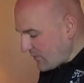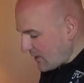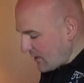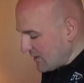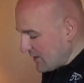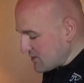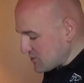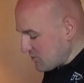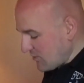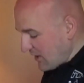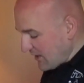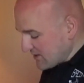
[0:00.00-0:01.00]
And then some
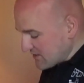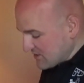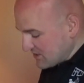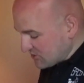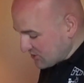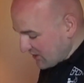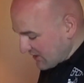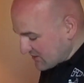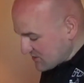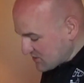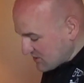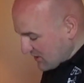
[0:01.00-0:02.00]
riding
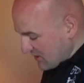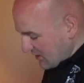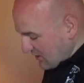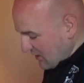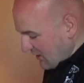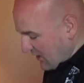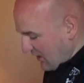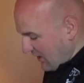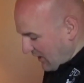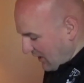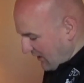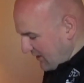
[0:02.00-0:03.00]
t-shirts.
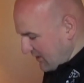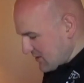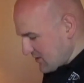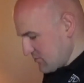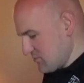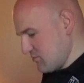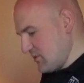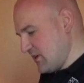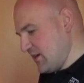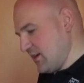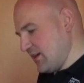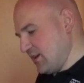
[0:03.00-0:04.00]
I
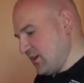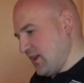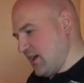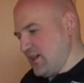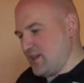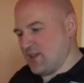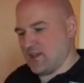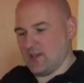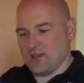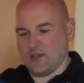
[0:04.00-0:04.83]
really like